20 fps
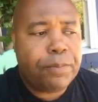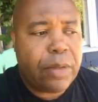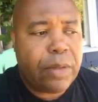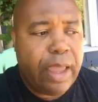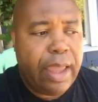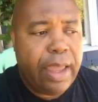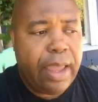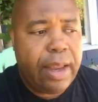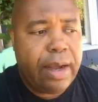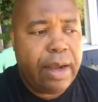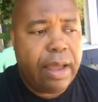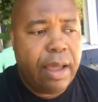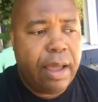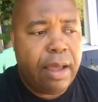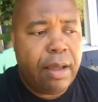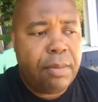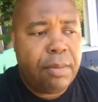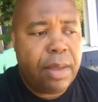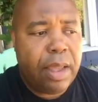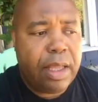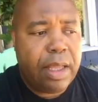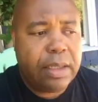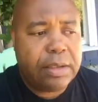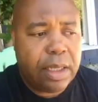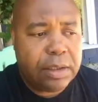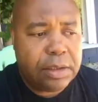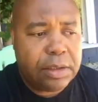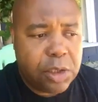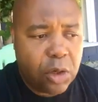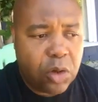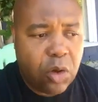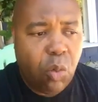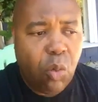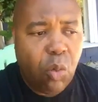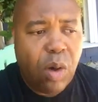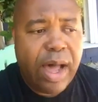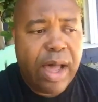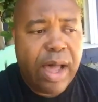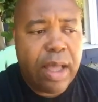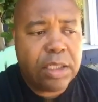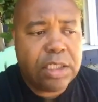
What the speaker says: And it took a while